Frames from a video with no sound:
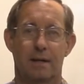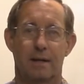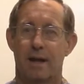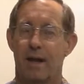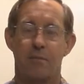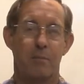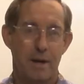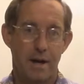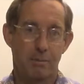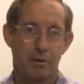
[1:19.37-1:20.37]
haven't been
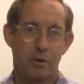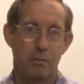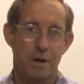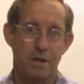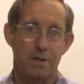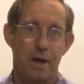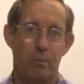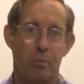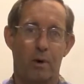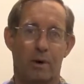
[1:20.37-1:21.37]
able to do much
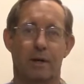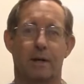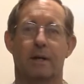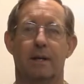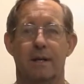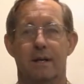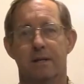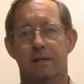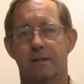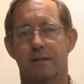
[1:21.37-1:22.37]
shop work.
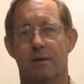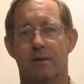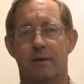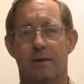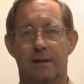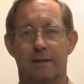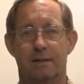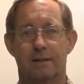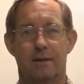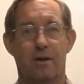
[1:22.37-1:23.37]
So
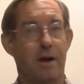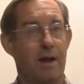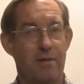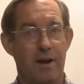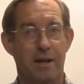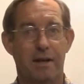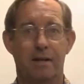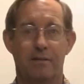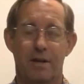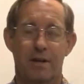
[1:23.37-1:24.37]
sorry I haven't had
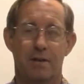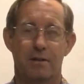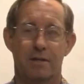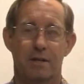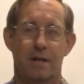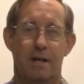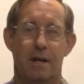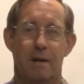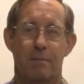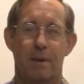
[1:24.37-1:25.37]
any videos.
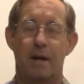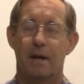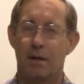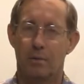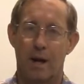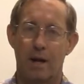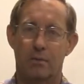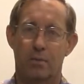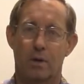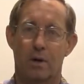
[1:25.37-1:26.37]
But at any
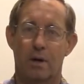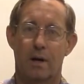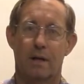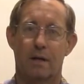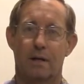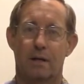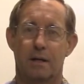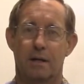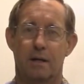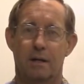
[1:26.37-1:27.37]
rate, we're
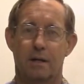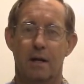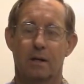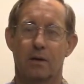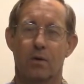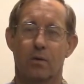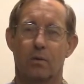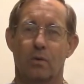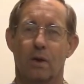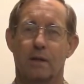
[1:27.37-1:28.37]
gonna go
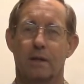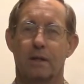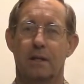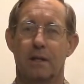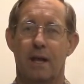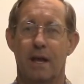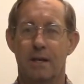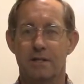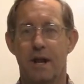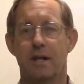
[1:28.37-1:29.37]
look at the
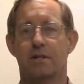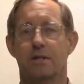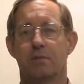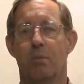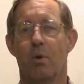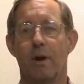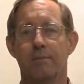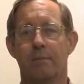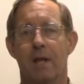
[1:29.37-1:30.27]
Ajax this morning.